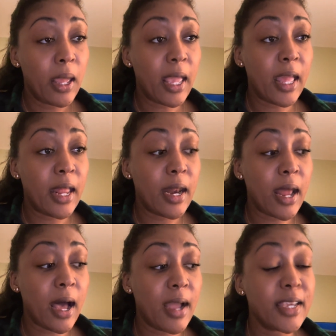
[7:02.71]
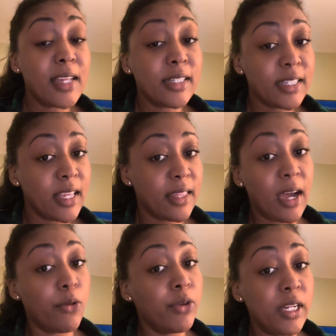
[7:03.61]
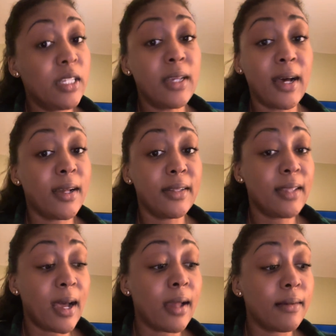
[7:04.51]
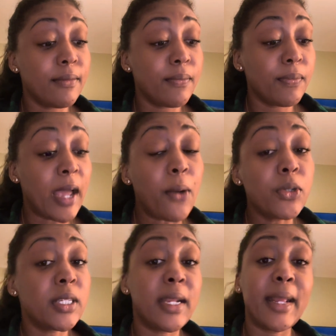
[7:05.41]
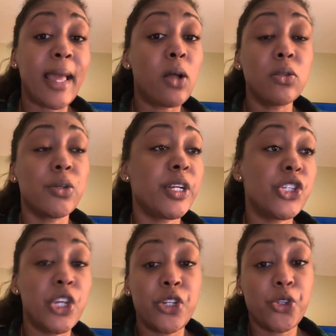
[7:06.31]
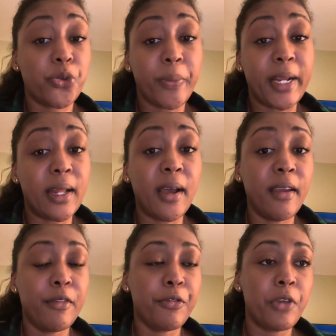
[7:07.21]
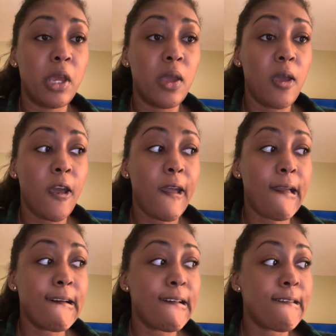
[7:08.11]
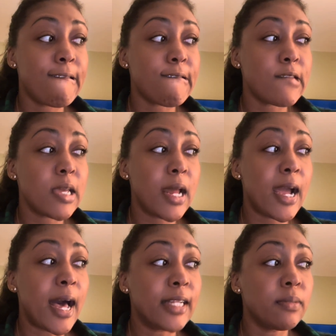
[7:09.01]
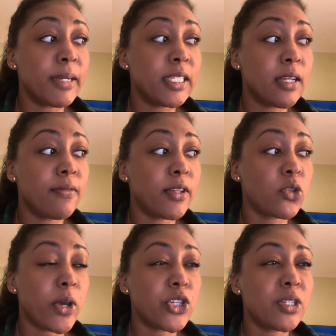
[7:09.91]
And I can say that really that was an encounter that changed my life. And I asked myself this question.